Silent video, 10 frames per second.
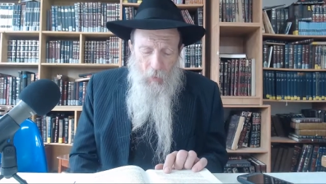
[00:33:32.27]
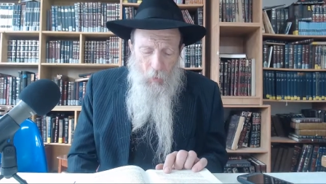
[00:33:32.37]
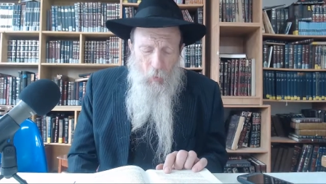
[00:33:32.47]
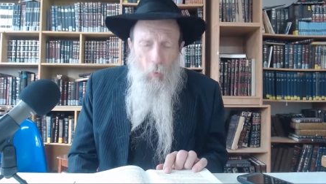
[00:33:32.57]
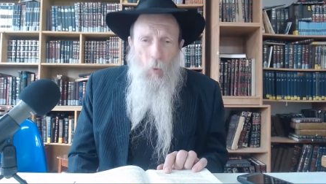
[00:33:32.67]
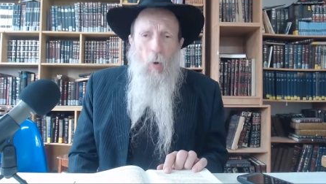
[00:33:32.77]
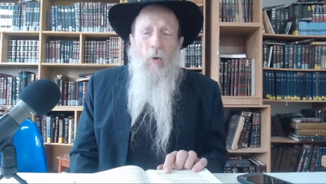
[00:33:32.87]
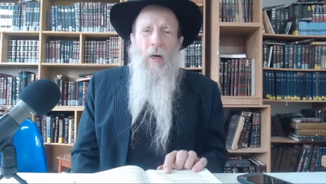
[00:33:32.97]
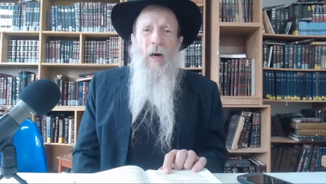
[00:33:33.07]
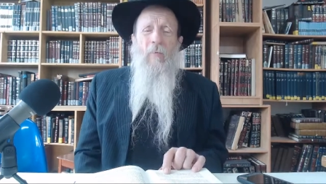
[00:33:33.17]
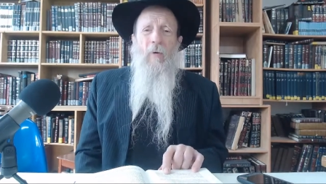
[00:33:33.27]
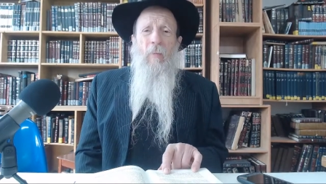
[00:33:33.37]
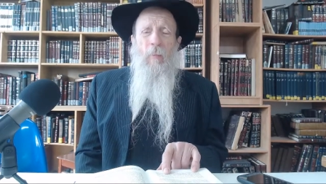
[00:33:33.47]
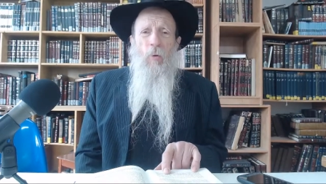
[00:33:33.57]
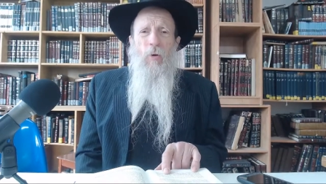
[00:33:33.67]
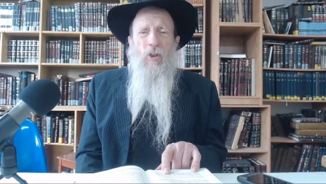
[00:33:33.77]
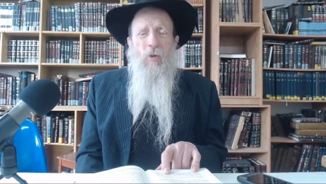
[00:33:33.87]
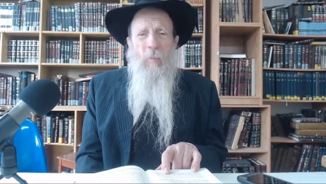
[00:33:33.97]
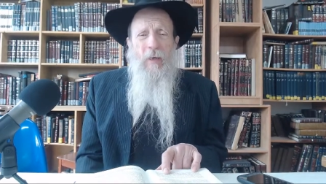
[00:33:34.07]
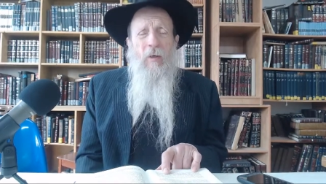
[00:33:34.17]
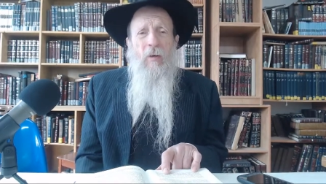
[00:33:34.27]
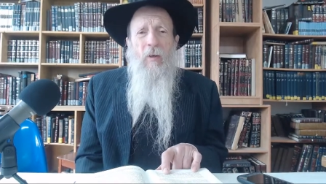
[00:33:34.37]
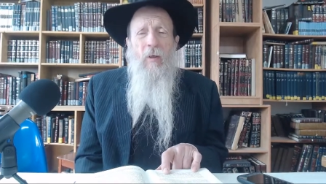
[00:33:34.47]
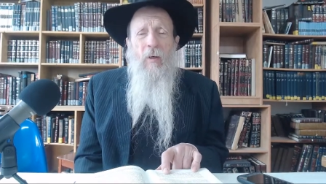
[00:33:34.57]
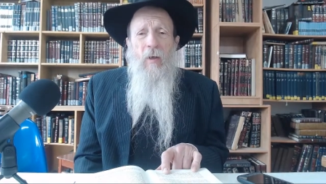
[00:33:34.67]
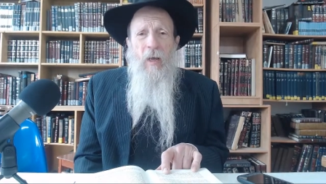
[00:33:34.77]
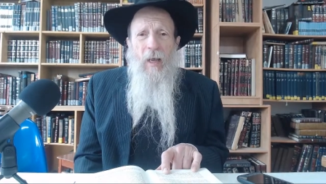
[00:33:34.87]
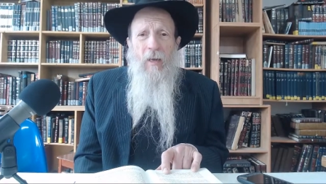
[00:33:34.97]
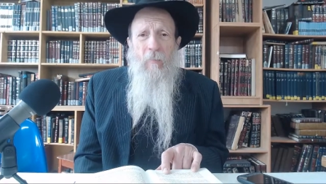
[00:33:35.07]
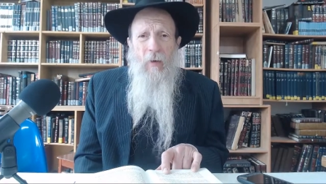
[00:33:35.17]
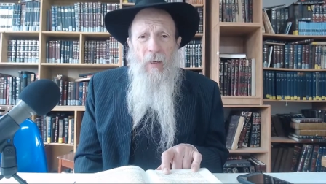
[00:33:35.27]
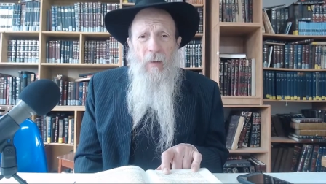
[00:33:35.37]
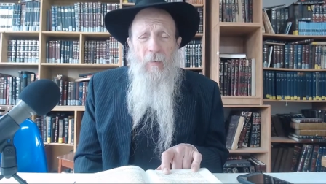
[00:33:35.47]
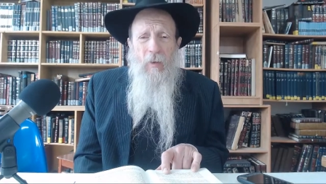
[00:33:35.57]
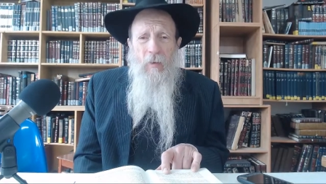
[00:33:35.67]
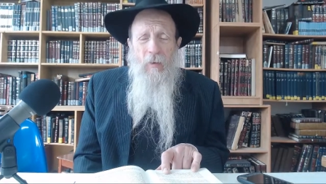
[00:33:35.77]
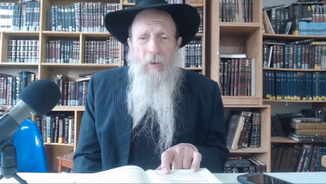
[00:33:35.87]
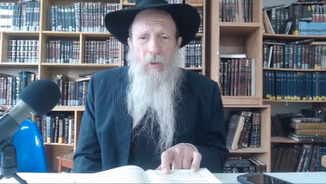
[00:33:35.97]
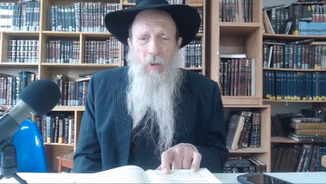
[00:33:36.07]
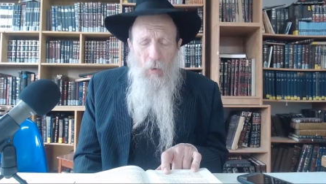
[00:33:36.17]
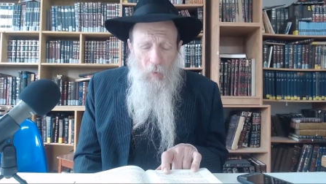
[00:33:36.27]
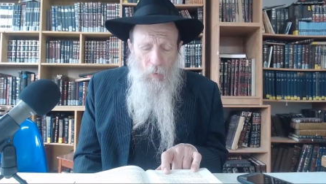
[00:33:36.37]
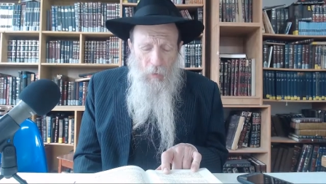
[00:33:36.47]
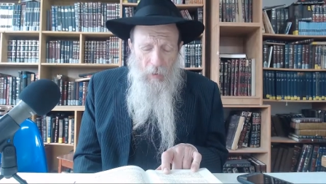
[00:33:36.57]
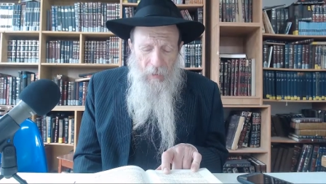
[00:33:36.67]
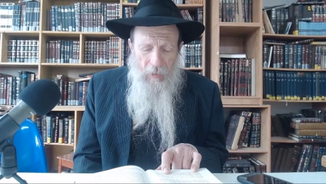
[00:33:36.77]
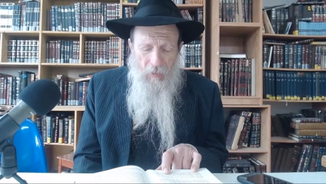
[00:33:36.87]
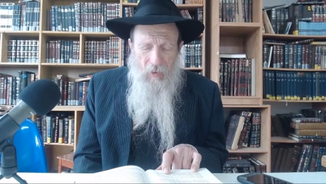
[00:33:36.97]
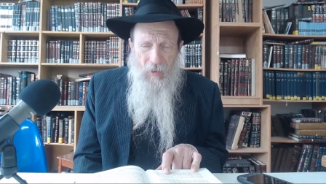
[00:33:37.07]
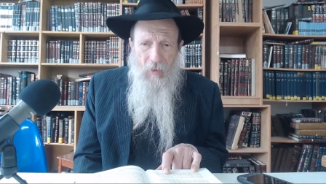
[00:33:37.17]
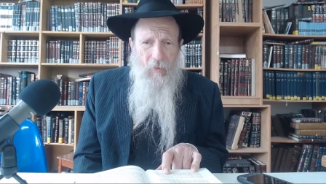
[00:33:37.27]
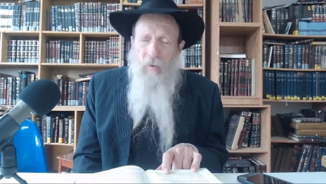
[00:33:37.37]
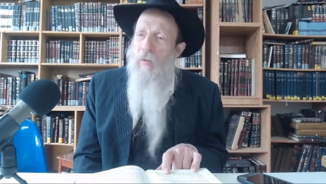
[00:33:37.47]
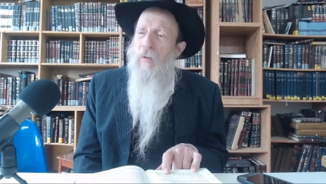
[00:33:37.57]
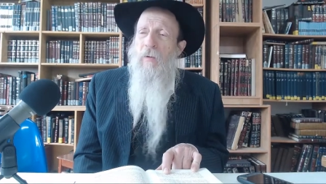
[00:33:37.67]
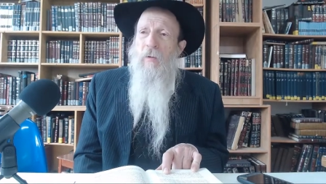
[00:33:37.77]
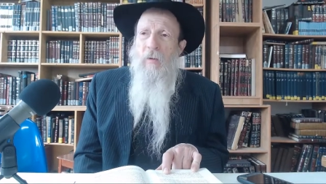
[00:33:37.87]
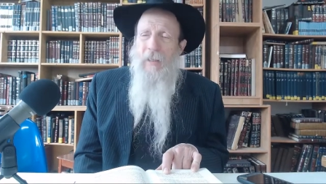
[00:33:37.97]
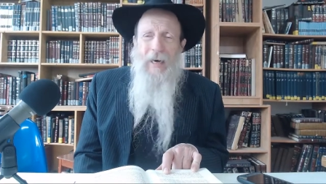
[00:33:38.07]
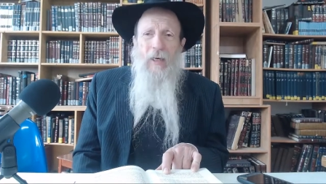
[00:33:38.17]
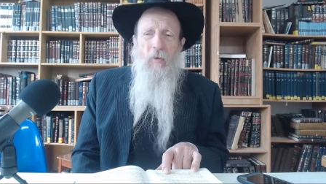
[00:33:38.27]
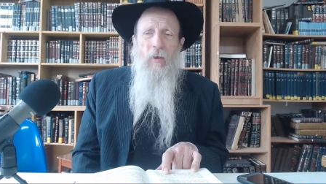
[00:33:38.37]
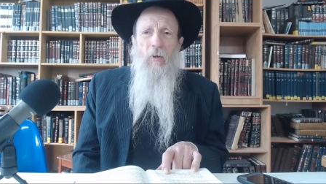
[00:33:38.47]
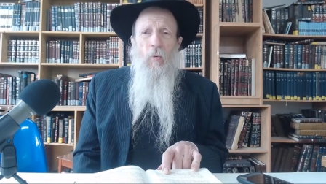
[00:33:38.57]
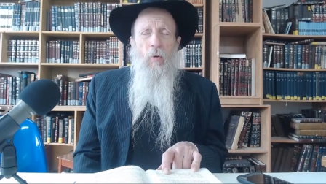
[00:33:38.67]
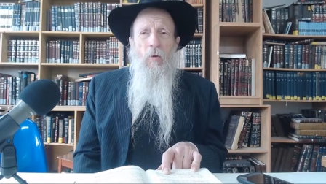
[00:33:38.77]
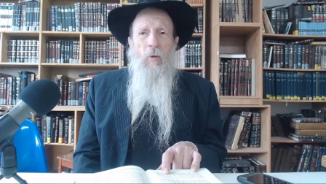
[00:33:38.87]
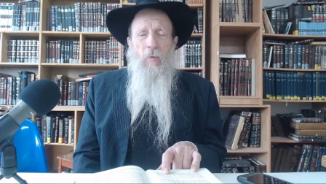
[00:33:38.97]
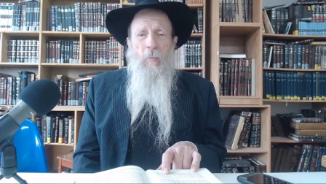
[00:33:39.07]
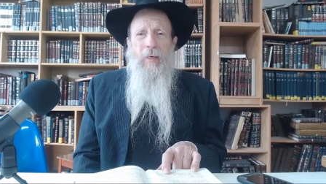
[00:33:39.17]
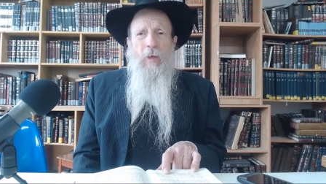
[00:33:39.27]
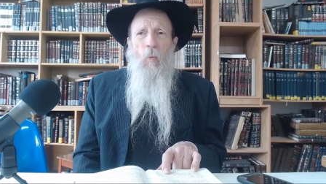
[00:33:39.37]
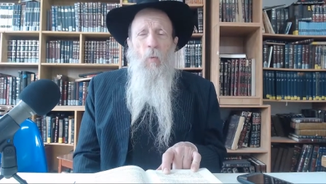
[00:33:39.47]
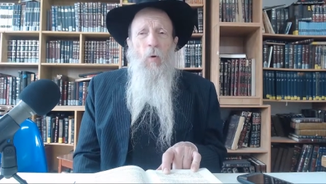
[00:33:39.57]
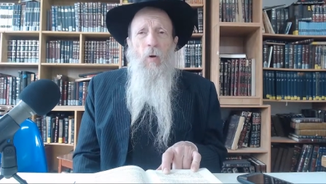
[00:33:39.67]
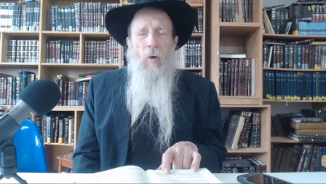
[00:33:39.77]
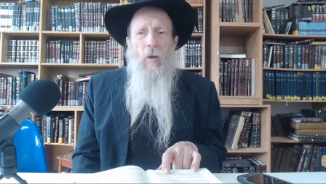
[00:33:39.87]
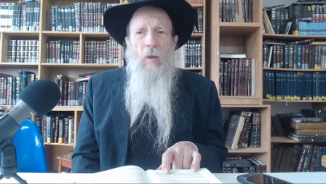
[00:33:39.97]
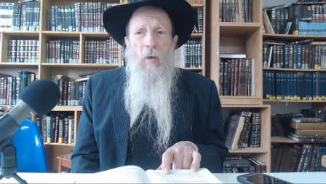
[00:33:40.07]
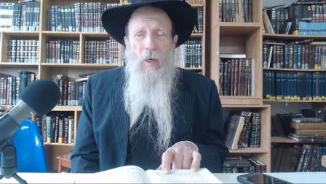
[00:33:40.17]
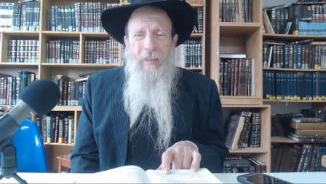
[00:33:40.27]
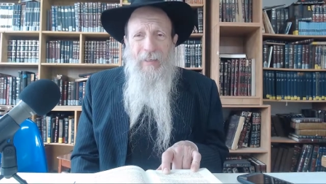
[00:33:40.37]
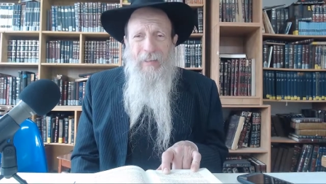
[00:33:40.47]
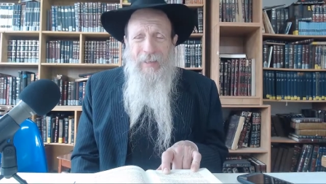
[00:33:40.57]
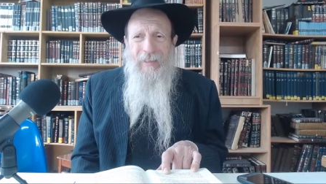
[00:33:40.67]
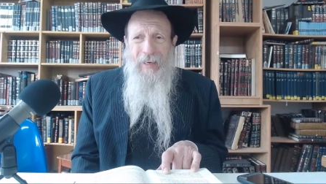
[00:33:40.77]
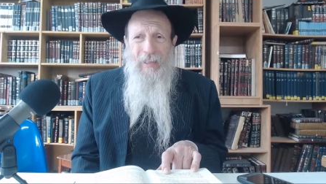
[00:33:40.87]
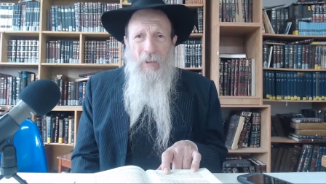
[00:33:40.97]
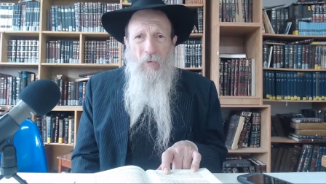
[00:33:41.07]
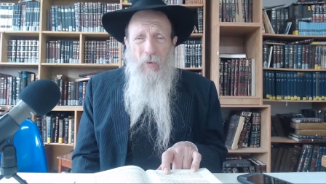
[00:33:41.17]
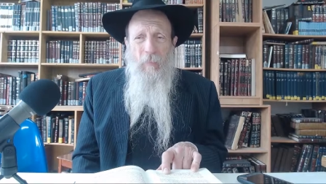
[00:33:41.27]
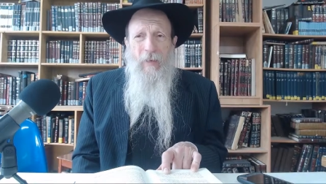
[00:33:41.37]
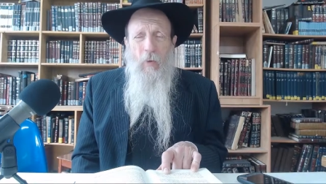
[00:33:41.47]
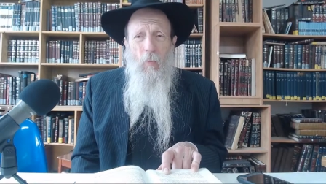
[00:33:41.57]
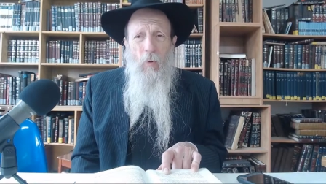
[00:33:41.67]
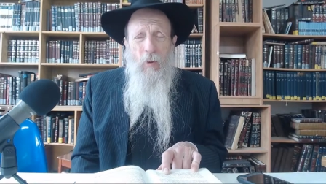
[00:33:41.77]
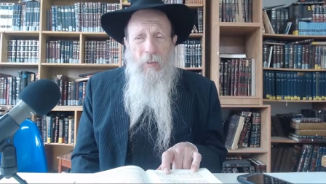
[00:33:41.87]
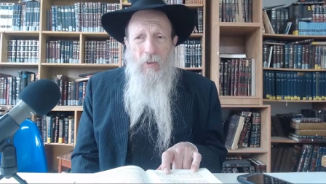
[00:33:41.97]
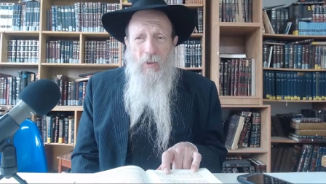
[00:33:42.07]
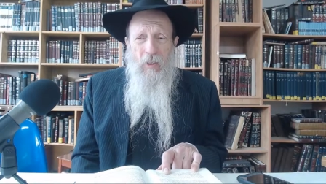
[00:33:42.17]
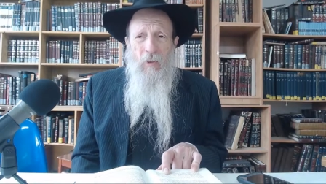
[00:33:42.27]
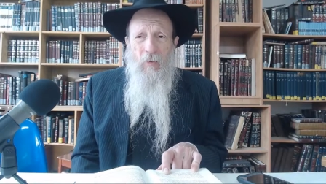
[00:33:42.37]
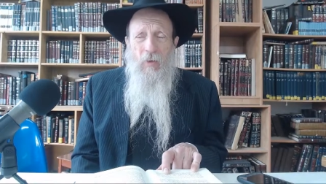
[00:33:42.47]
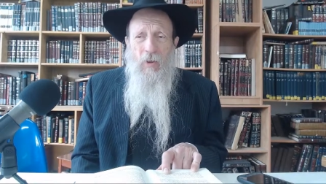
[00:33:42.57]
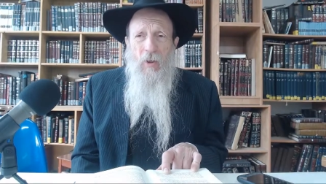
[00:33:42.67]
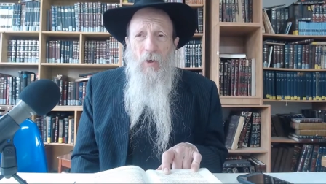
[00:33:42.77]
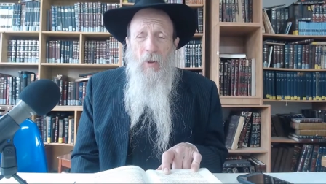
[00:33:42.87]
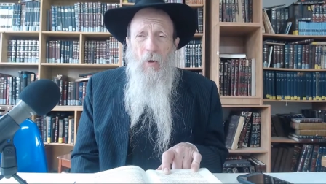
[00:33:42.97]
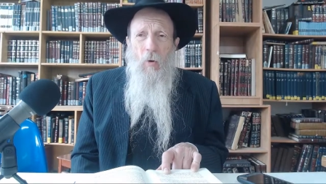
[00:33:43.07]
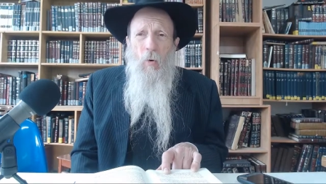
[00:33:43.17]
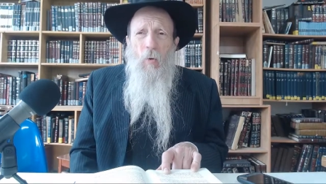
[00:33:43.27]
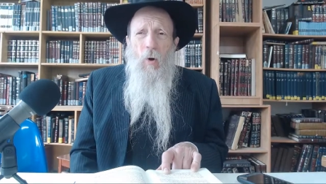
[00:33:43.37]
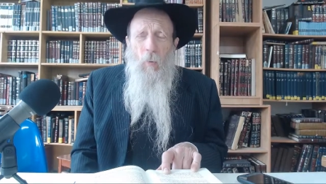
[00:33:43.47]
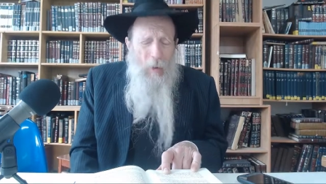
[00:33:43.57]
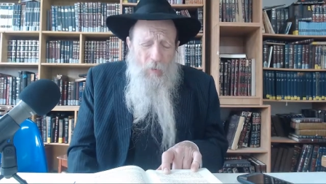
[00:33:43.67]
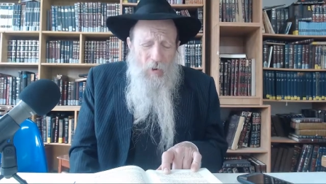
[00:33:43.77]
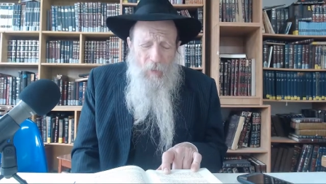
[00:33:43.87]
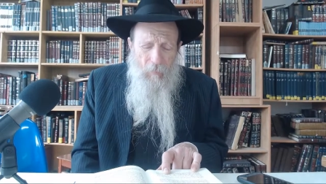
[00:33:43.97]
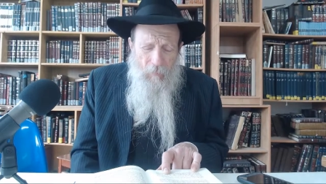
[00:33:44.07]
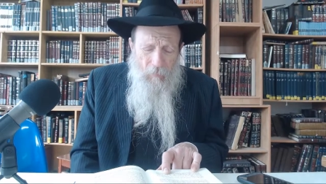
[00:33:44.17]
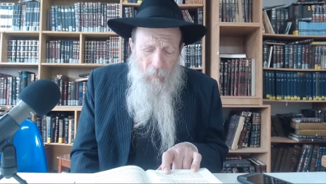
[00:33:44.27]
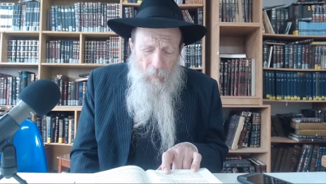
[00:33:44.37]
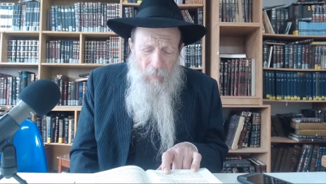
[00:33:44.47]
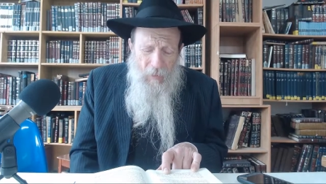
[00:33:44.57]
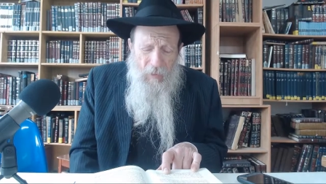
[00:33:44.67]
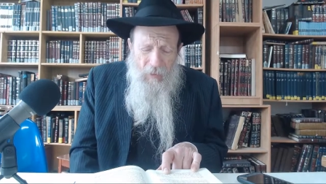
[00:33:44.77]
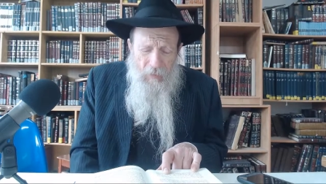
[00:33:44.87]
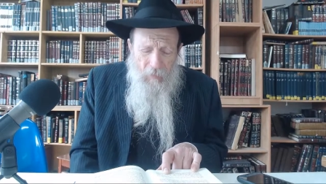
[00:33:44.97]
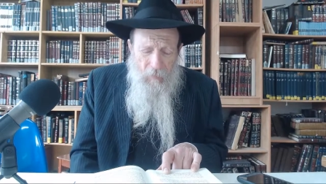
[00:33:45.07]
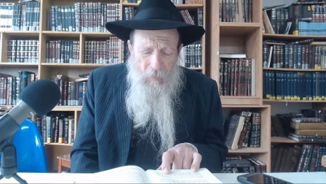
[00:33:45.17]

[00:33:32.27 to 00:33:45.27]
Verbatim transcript: Who woke Avram up? Who inspired Abraham to go and start conquering the world, make a war against idolatry, make a war against ignorance? Who aroused him? here.